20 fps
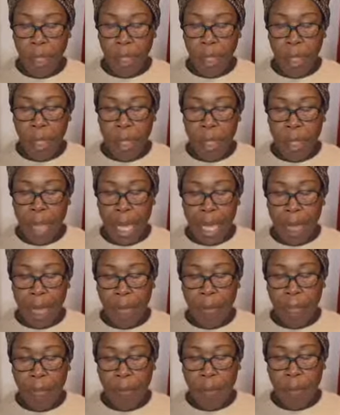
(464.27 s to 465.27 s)
The
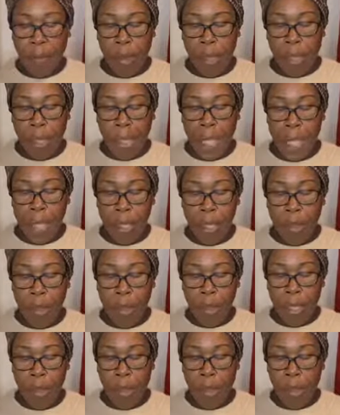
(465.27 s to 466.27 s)
channel of communication
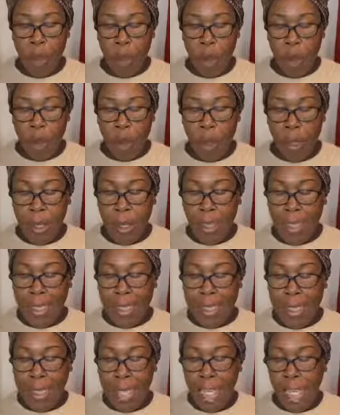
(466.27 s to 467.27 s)
must be open,
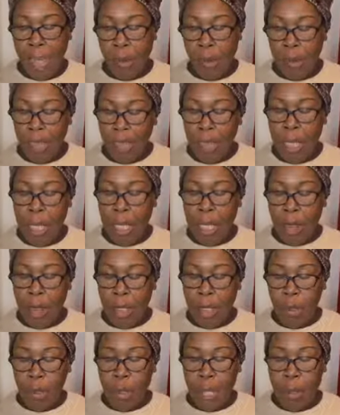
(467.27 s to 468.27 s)
continual,
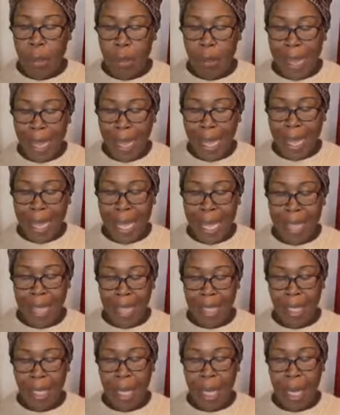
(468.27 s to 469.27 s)
between man and
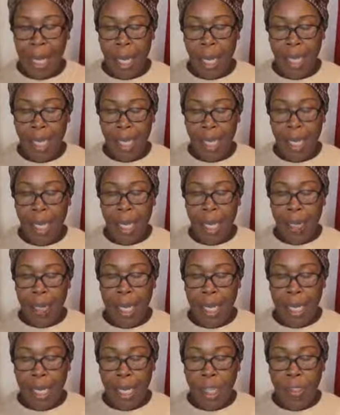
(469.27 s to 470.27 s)
his God,
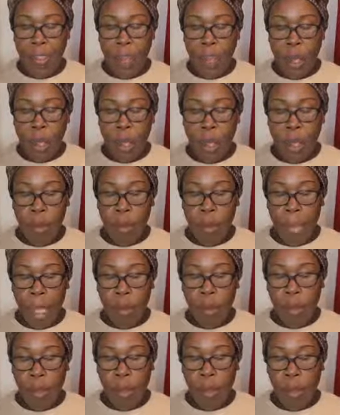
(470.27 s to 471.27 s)
that his soul may
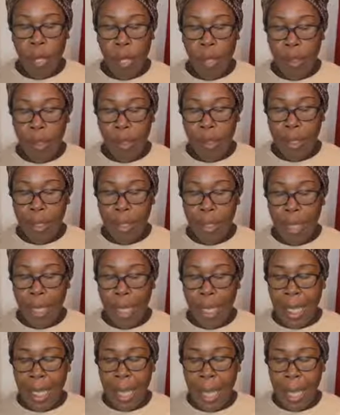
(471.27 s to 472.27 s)
grow in grace
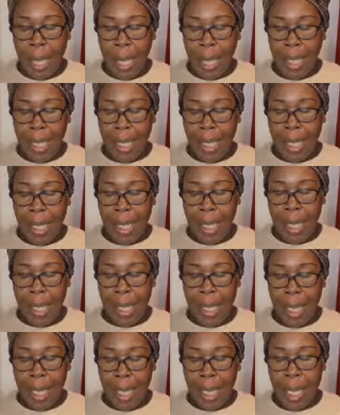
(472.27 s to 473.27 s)
and
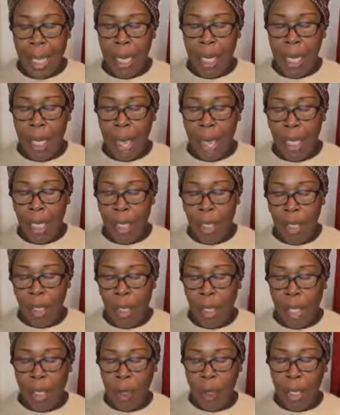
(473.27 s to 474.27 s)
in the knowledge
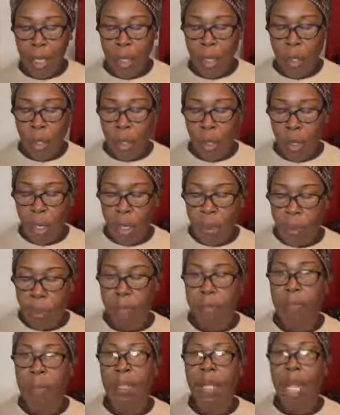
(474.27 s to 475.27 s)
of the Lord.
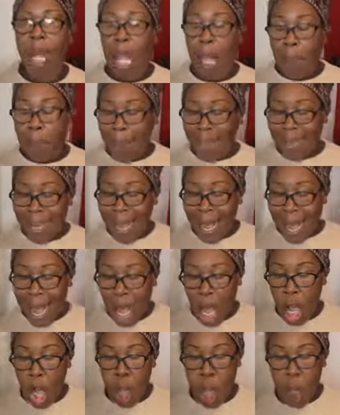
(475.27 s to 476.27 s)
But
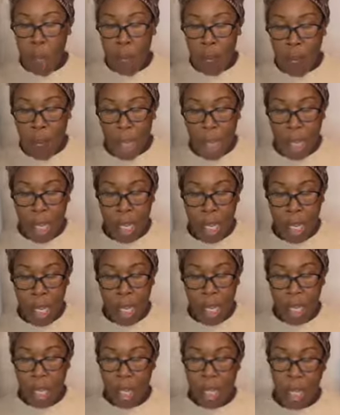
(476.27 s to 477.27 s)
how many
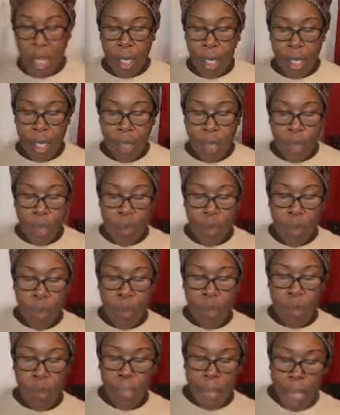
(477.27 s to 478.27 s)
do
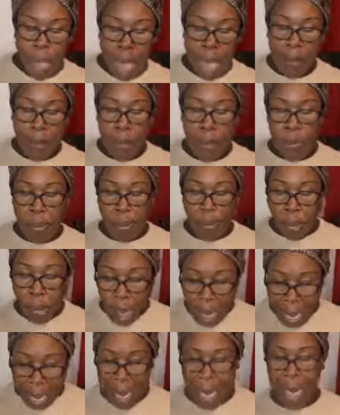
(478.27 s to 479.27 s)
not
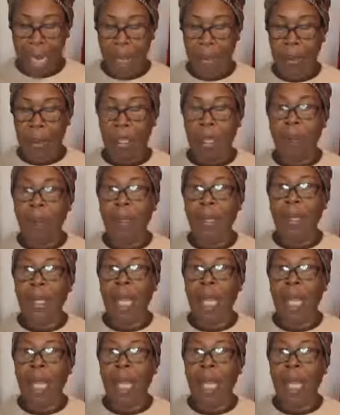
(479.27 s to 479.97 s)
pray? Let me repeat